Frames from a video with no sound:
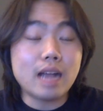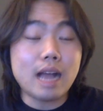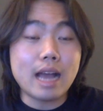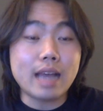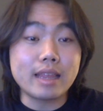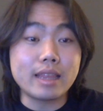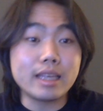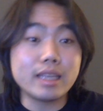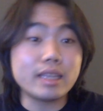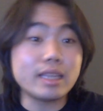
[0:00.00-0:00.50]

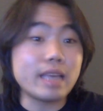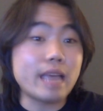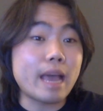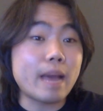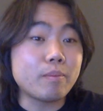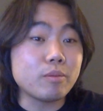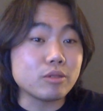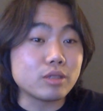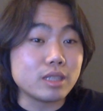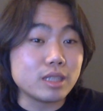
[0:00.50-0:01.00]
I think the
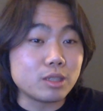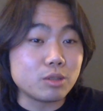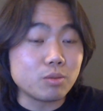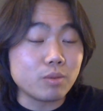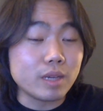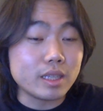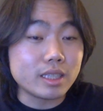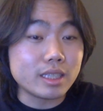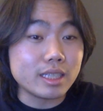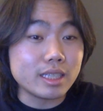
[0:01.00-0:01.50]
Apple
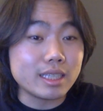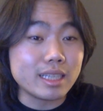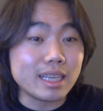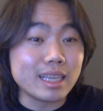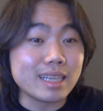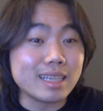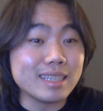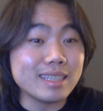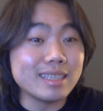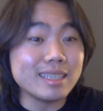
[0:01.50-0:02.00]
situation is
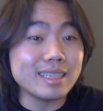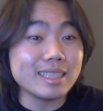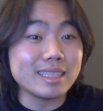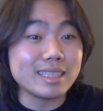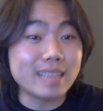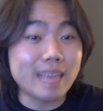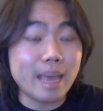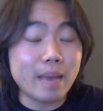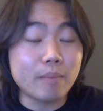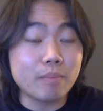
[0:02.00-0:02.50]
a good
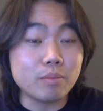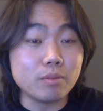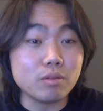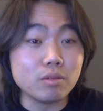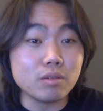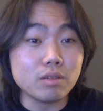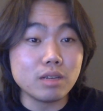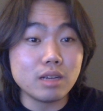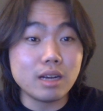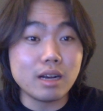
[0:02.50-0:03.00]

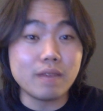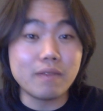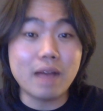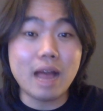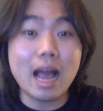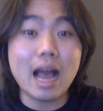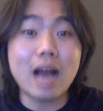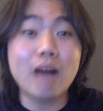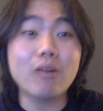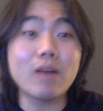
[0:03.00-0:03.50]
example of
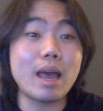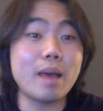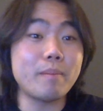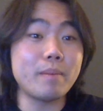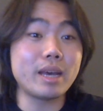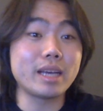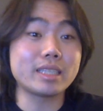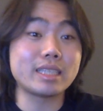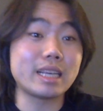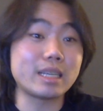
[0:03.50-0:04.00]
how
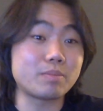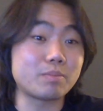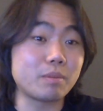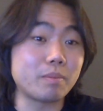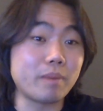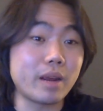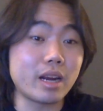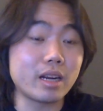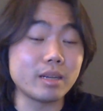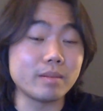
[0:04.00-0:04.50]
MX has
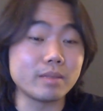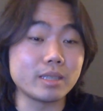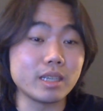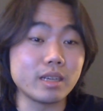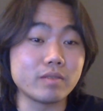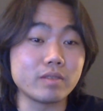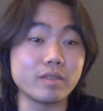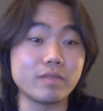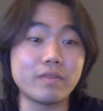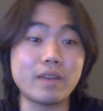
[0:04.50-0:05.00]
prepared themselves.